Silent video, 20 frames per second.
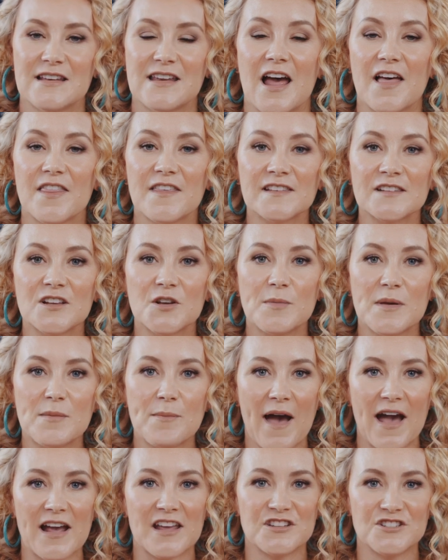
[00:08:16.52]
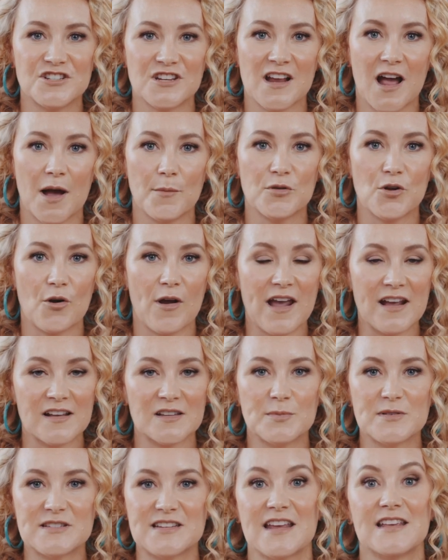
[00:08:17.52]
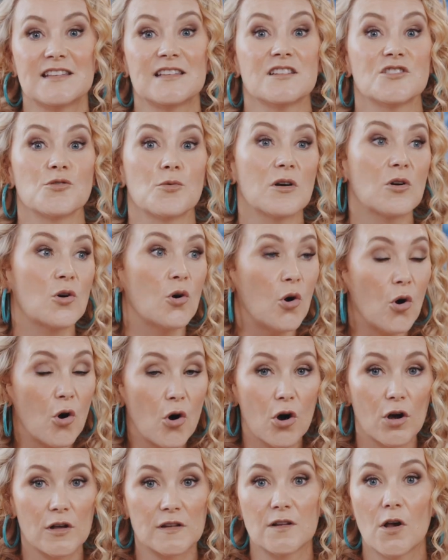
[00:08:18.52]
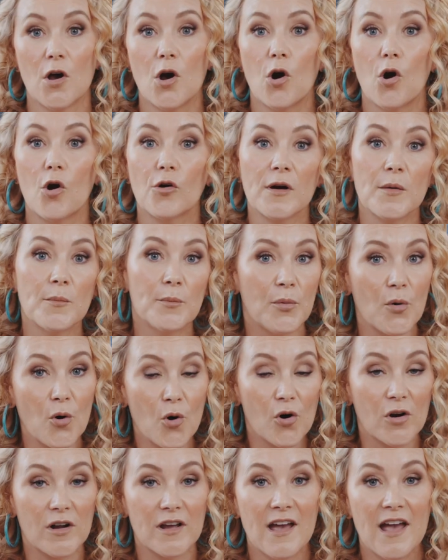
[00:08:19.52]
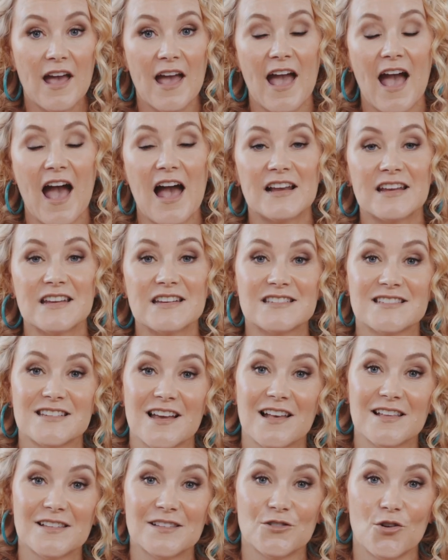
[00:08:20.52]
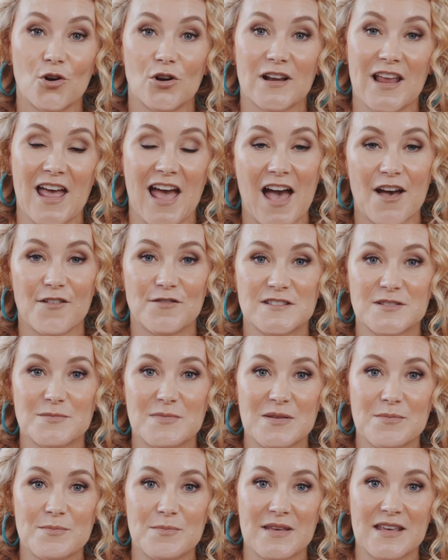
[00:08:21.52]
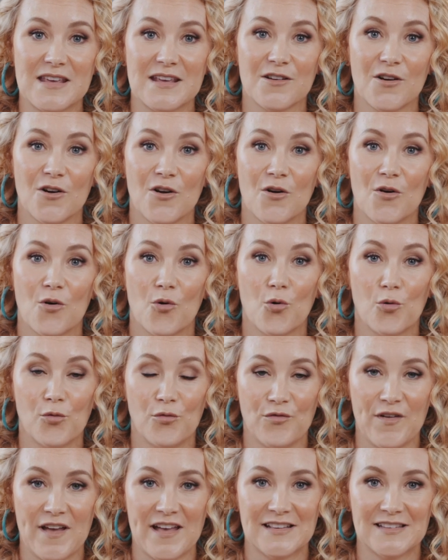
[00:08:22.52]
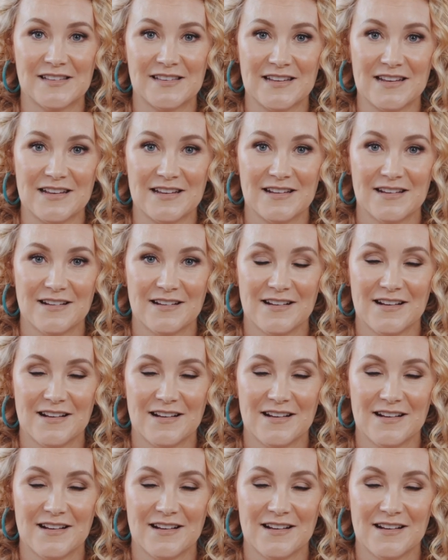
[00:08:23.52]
Now, this could be packaging up your expertise into a course or a book, and it does not have to be big or fancy.